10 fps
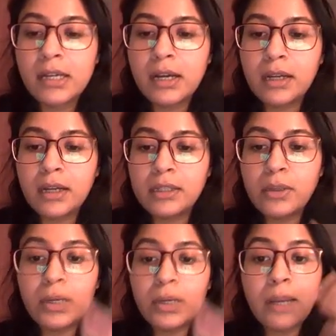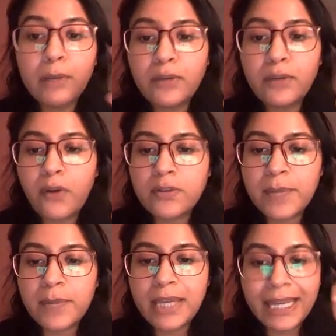The total number of
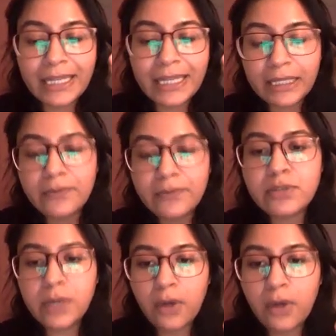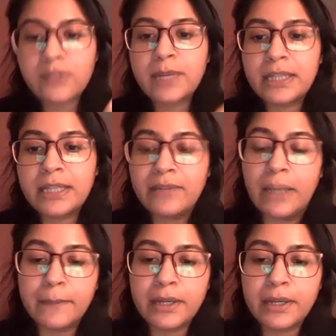offspring and individual offspring
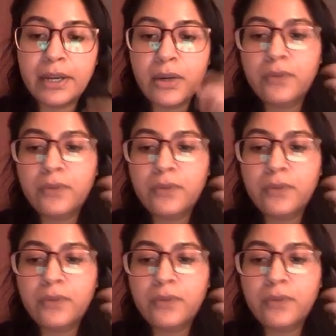development rate